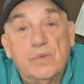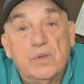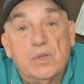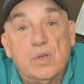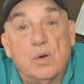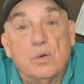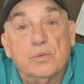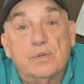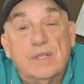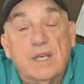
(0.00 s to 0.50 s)

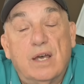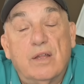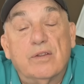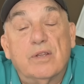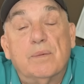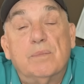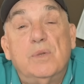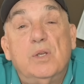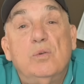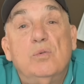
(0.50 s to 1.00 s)
Don't tell
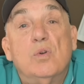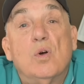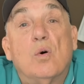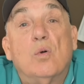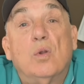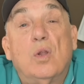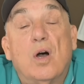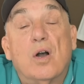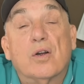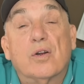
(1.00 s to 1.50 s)
them you no
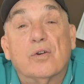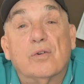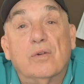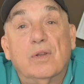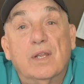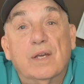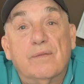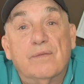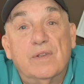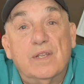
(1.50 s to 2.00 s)
longer
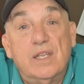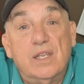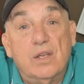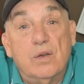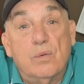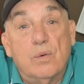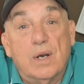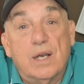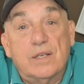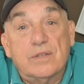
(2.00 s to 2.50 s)
live in the
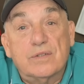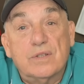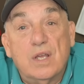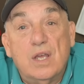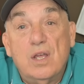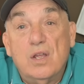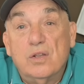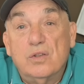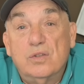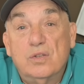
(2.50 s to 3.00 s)
US.
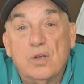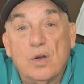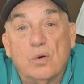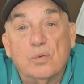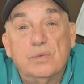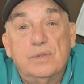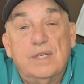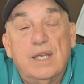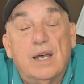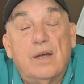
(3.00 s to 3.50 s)

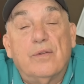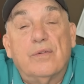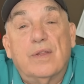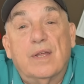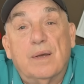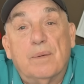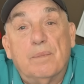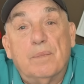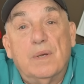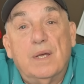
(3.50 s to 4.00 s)
Don't tell
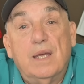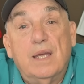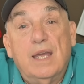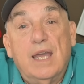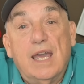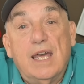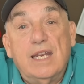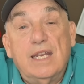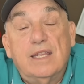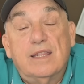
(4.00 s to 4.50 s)
them
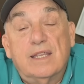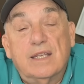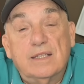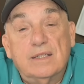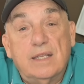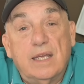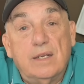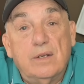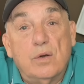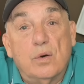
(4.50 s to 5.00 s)
anything
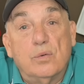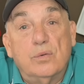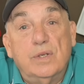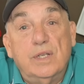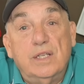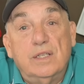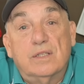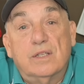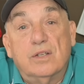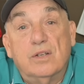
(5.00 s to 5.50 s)
they don't
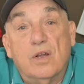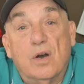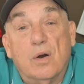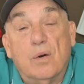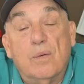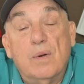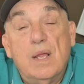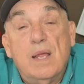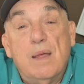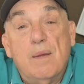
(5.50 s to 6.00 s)
need to
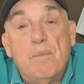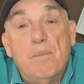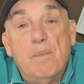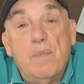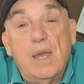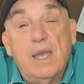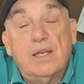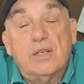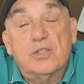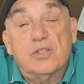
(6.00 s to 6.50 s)
know.
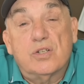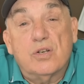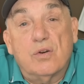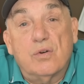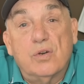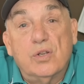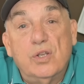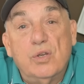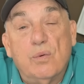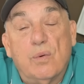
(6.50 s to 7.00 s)
Make
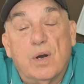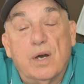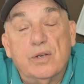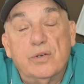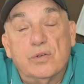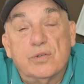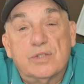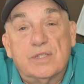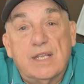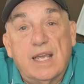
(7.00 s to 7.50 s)
sure you
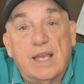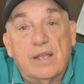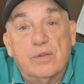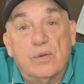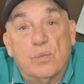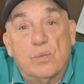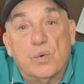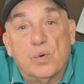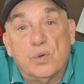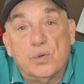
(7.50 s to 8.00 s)
understand
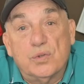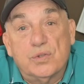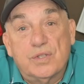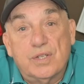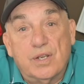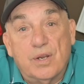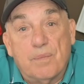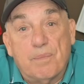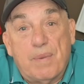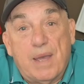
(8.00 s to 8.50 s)
the rules
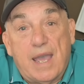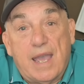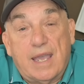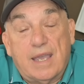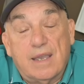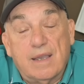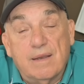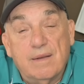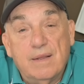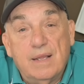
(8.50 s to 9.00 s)
of your
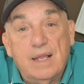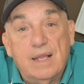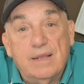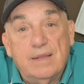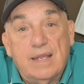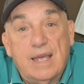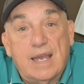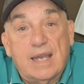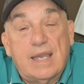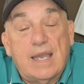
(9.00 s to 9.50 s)
bank.
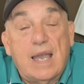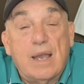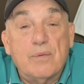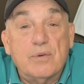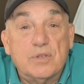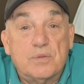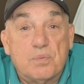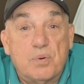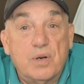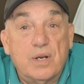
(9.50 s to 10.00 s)
That guy
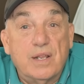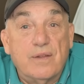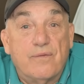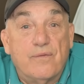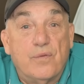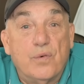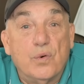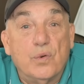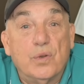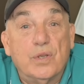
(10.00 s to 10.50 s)
was pretty
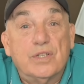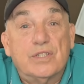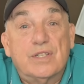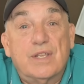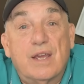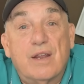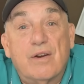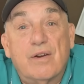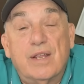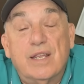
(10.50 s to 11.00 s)
foolish there.